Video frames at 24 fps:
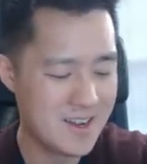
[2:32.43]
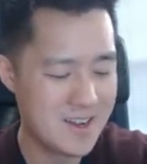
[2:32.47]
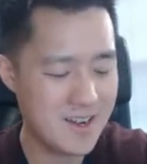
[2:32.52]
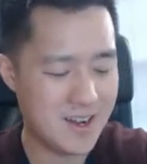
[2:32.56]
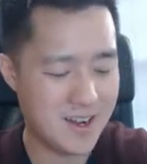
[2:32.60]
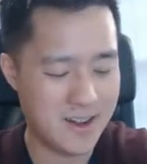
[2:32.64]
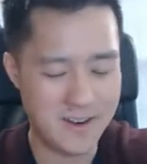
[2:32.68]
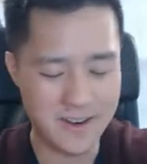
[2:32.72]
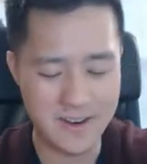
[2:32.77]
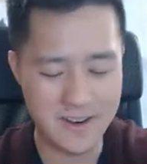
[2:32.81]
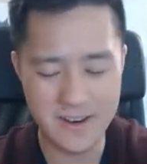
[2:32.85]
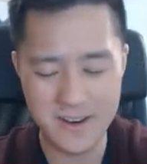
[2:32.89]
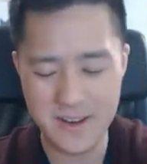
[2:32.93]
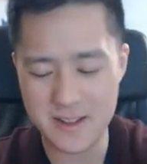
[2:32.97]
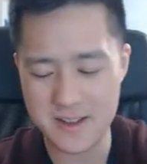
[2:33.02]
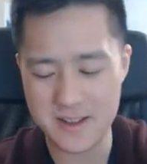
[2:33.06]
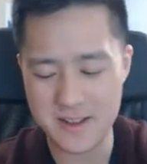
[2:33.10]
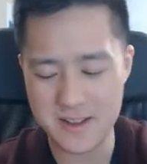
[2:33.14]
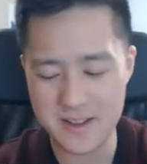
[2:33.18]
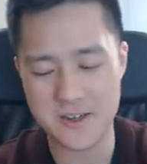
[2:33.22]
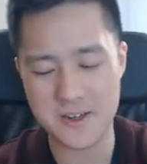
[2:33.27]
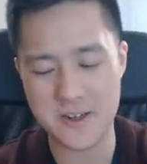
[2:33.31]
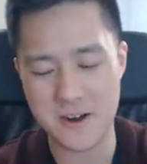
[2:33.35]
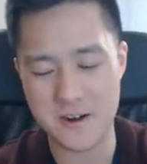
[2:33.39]

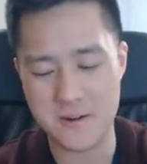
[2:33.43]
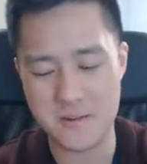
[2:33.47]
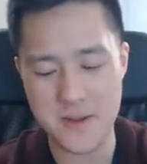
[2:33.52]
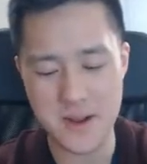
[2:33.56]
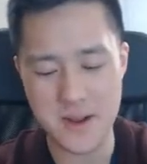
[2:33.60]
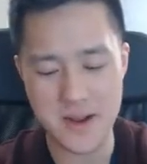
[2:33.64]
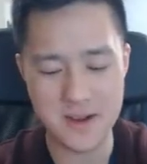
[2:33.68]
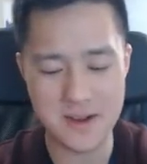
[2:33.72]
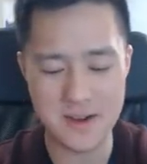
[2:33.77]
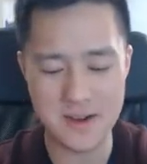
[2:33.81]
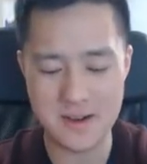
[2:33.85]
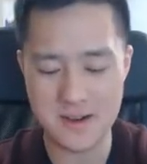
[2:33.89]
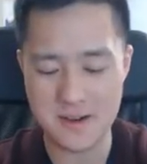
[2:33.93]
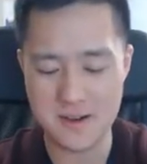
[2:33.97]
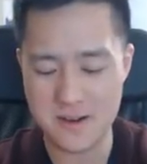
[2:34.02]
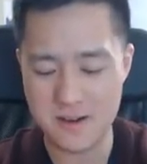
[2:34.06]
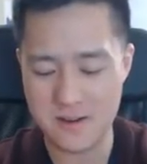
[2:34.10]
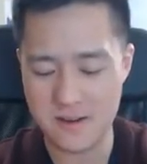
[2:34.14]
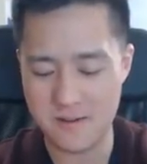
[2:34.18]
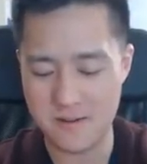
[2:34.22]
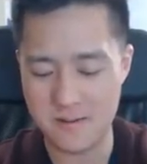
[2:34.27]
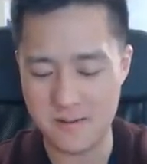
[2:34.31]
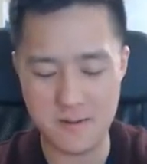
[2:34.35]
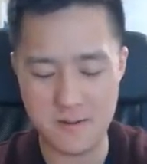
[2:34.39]
Another Charmander
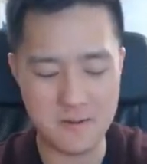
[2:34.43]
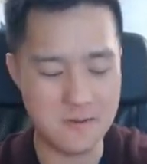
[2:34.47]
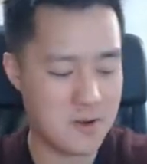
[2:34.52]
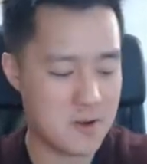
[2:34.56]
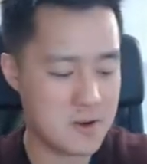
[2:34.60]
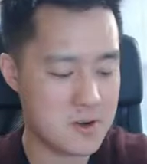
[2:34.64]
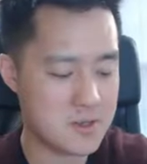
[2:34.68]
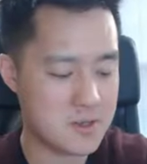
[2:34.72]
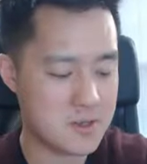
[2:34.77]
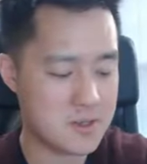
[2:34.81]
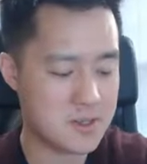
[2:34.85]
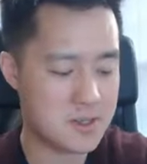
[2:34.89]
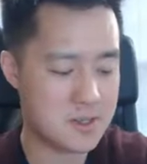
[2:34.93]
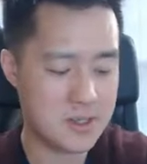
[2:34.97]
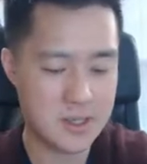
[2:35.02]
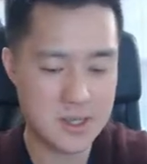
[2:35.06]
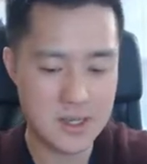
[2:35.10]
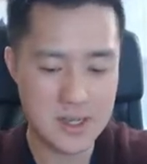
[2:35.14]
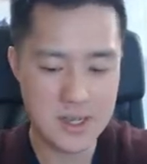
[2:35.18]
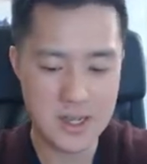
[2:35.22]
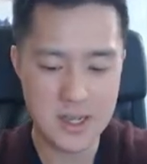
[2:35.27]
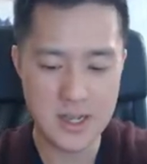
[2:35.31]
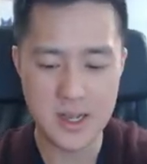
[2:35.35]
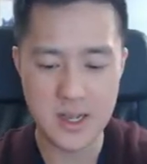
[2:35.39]
reverse,
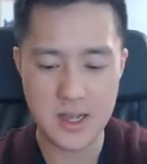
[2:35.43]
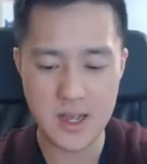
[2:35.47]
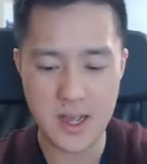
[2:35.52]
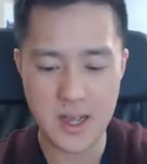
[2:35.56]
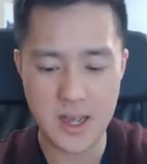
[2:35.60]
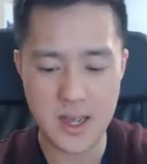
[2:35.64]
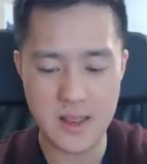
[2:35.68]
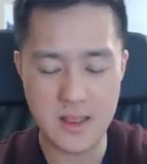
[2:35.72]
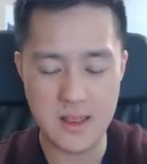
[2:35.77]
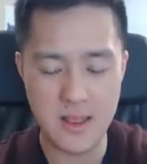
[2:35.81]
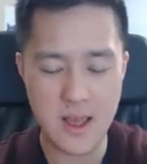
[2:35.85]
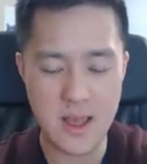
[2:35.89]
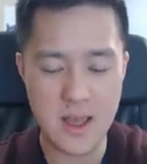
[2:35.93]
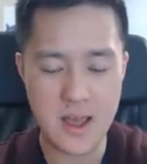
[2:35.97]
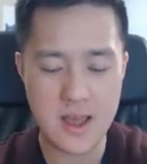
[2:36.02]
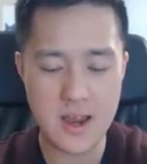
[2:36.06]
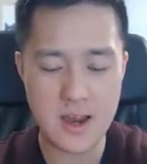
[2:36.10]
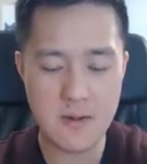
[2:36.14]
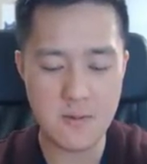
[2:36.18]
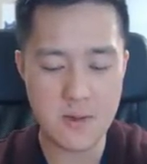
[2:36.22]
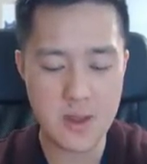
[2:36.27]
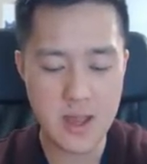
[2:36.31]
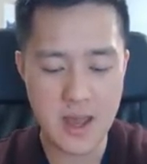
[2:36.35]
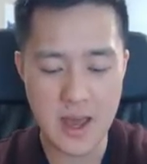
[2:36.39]
and
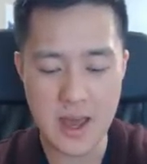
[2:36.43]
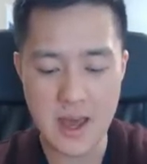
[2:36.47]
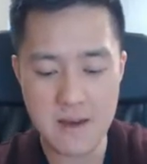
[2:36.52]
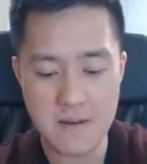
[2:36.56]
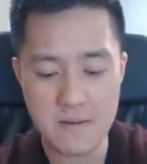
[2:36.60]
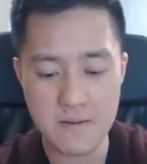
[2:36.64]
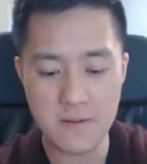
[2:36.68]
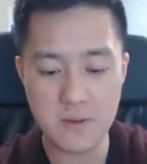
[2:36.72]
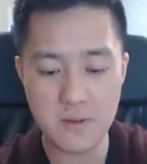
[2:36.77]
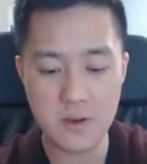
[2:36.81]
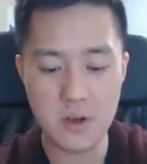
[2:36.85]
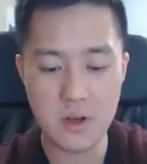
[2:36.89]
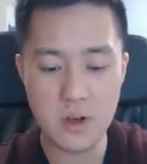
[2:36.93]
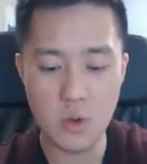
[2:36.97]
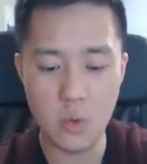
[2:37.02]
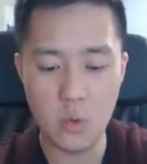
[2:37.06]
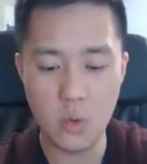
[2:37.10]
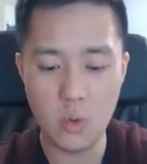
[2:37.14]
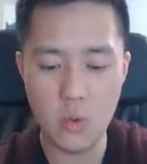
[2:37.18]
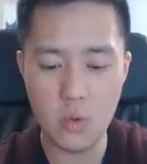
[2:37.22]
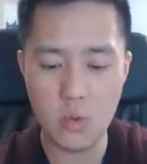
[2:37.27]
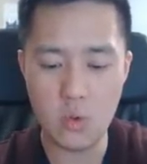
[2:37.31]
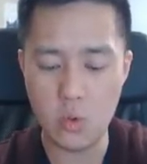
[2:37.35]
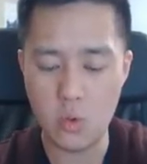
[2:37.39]
then we have
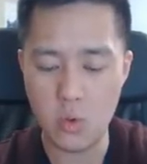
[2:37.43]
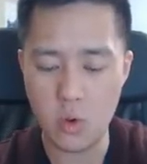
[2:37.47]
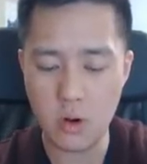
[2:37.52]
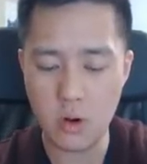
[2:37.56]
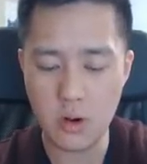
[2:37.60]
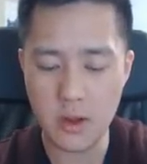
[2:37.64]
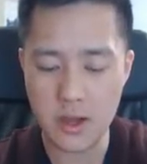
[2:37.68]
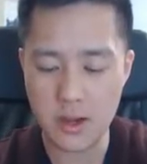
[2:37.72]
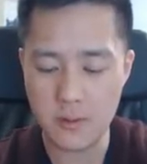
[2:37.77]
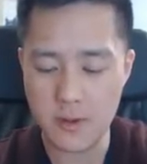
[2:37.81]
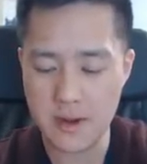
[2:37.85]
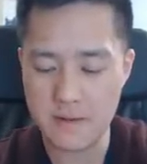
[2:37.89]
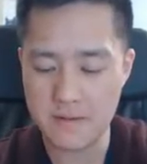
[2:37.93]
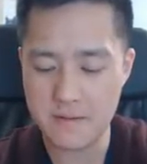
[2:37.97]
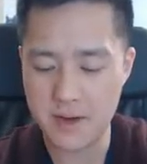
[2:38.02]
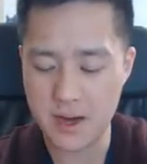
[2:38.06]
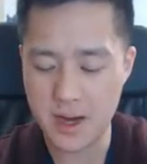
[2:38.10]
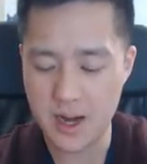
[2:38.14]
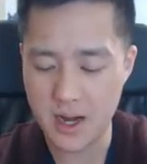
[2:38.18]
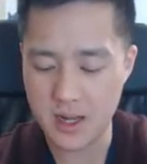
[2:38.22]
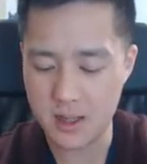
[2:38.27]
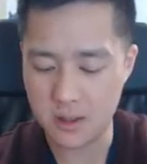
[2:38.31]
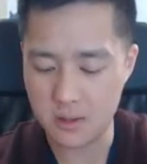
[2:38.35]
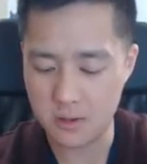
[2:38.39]
ooh okay we have a
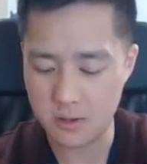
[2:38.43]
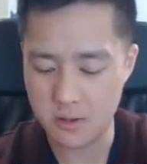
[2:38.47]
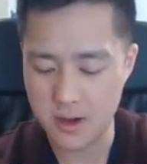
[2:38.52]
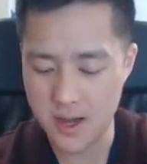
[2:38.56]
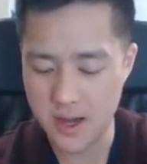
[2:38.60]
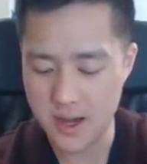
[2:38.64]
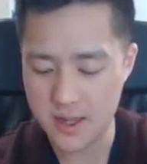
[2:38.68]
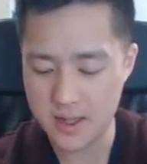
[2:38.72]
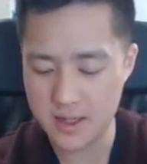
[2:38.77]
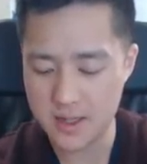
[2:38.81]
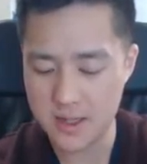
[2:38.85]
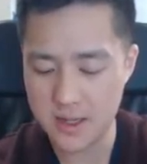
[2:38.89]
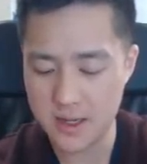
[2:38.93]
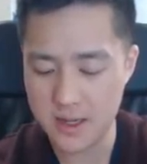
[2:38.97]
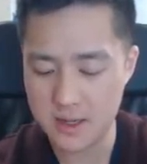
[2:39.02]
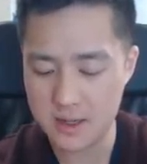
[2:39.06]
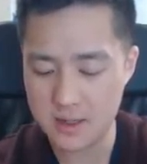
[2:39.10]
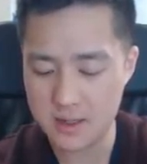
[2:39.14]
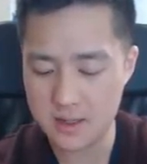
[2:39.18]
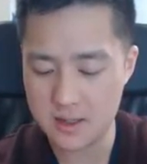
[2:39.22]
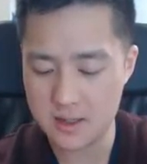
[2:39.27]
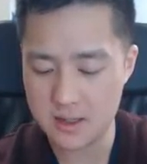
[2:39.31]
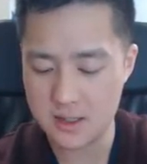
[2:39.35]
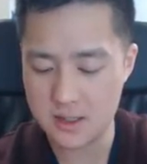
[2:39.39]
Hollow
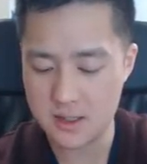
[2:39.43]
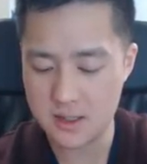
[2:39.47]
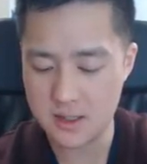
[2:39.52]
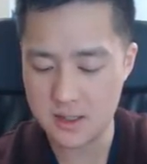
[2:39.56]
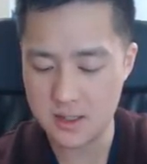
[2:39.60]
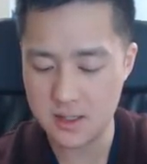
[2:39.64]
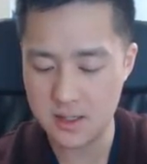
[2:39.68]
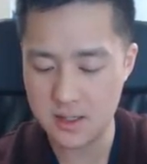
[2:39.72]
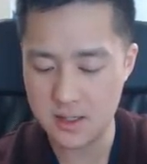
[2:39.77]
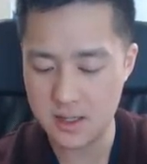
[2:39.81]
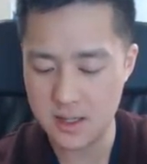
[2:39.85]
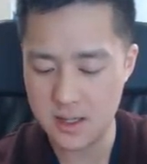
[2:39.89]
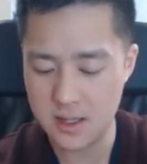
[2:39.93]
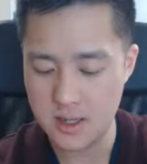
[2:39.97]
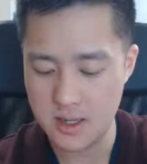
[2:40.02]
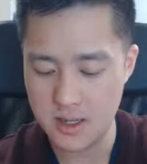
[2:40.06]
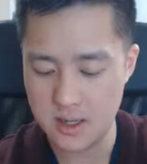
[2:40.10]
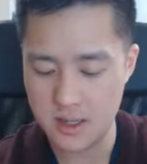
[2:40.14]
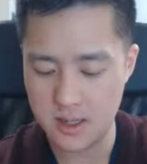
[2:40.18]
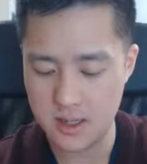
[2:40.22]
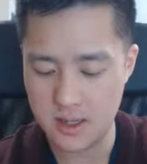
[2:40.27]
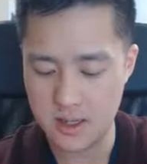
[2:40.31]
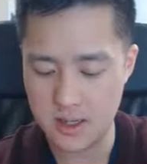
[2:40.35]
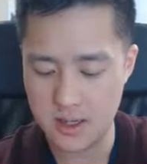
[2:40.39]
Ninetails.
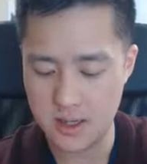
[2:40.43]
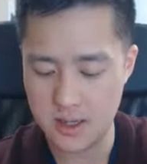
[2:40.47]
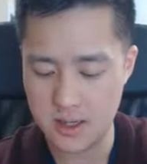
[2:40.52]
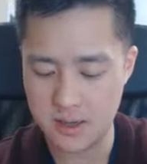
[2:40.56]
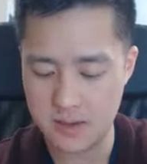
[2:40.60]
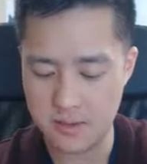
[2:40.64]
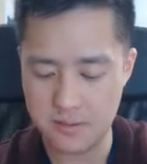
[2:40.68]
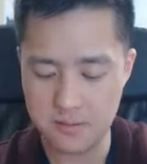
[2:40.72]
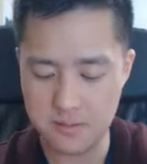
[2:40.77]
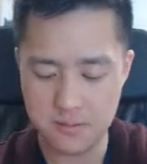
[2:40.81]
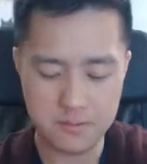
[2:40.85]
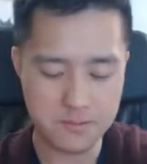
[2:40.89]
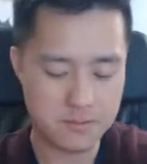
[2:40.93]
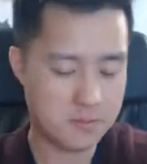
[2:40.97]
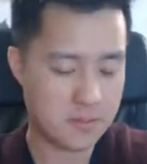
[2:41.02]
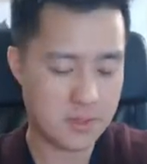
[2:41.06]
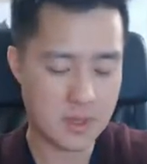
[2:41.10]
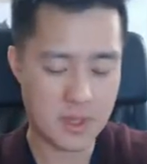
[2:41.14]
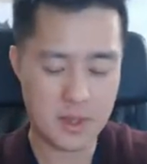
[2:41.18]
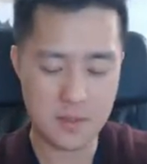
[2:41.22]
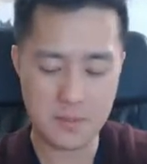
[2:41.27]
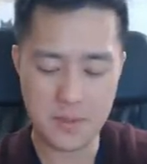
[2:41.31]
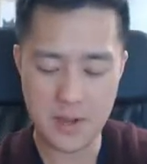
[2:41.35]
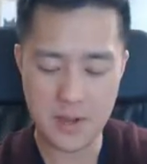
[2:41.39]
Um
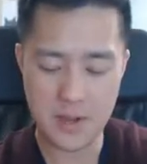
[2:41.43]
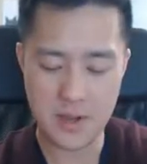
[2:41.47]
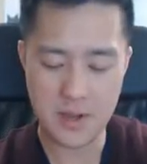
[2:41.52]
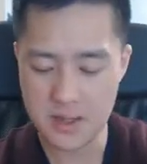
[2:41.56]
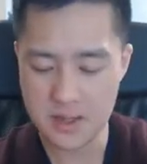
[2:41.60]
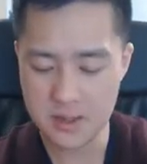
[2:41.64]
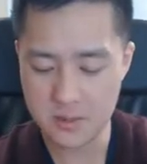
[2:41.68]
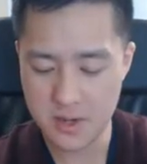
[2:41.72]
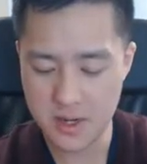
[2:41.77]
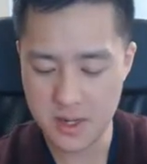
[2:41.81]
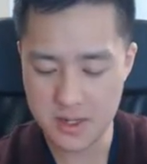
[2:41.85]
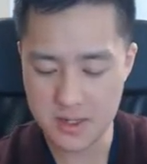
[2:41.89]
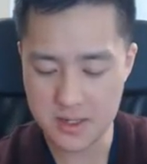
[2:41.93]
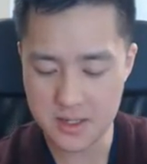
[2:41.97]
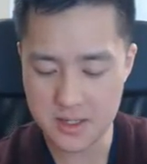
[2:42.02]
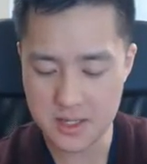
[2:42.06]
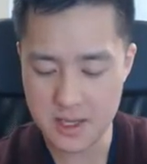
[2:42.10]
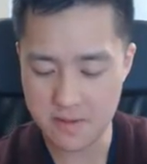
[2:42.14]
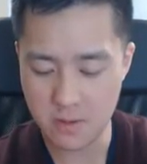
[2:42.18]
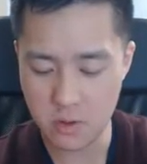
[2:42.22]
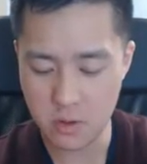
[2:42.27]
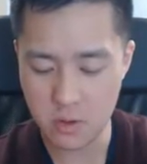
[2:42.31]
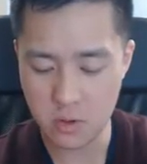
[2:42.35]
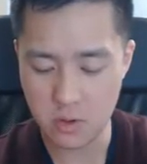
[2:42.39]
not bad. This one does
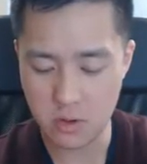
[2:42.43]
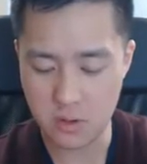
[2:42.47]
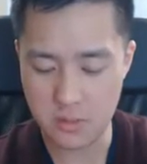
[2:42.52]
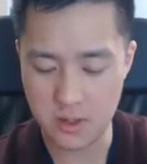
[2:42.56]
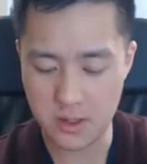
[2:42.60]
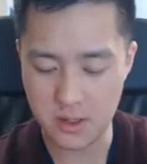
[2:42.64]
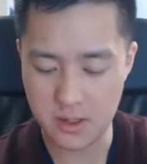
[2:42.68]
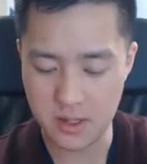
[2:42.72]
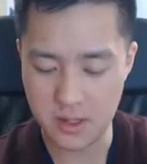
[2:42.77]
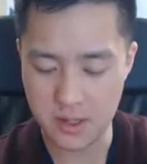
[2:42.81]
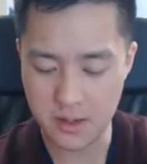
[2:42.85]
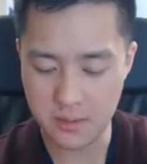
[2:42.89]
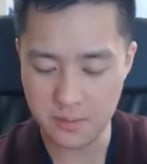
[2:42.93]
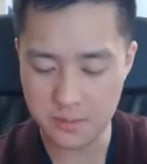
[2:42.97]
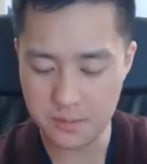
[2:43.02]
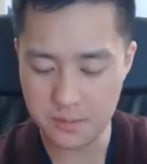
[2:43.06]
have a cool ability